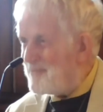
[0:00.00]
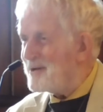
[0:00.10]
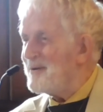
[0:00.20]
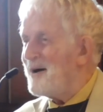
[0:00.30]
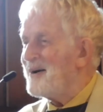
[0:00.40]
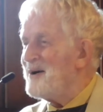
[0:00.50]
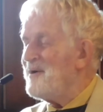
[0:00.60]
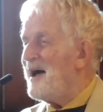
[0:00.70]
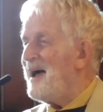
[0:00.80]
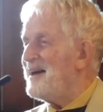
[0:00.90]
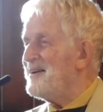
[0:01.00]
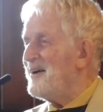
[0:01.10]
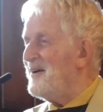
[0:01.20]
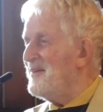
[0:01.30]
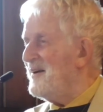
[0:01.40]
But I got my hand
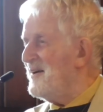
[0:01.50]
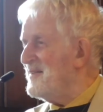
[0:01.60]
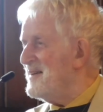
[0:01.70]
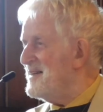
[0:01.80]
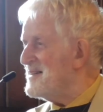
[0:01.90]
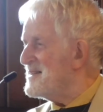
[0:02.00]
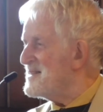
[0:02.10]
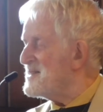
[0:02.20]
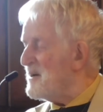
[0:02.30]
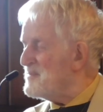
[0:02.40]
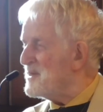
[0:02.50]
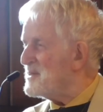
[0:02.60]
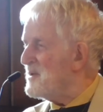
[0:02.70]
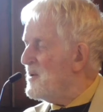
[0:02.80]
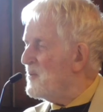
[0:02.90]
on the
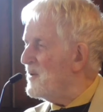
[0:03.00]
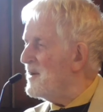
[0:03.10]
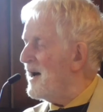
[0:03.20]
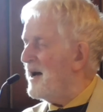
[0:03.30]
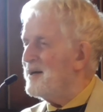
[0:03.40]
subject when